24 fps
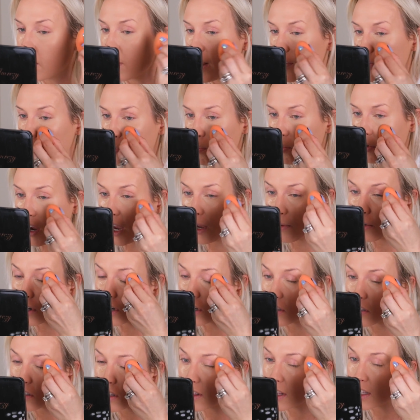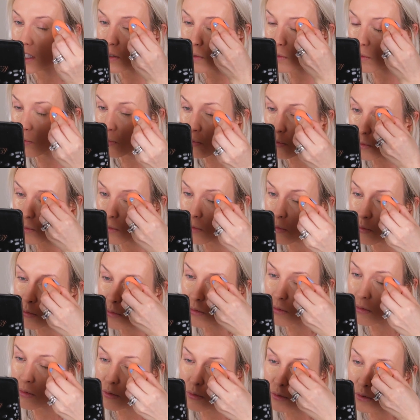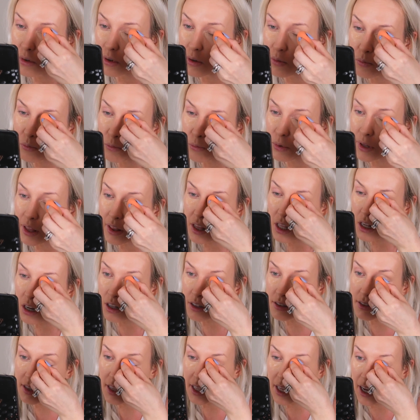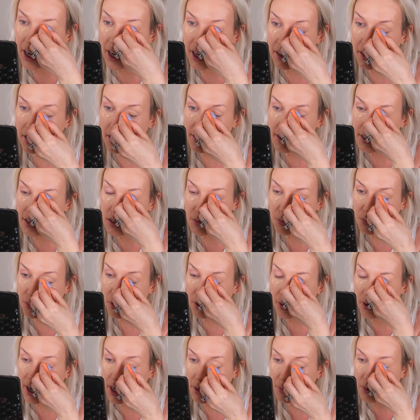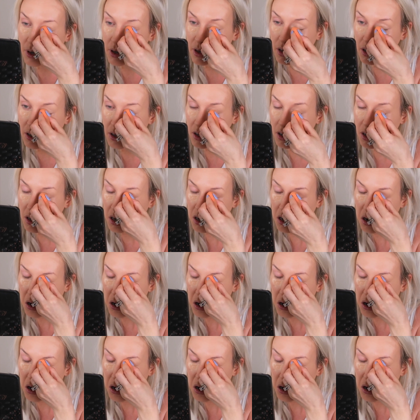don't have a primer, so let's blend that onto the eyelids as a primer.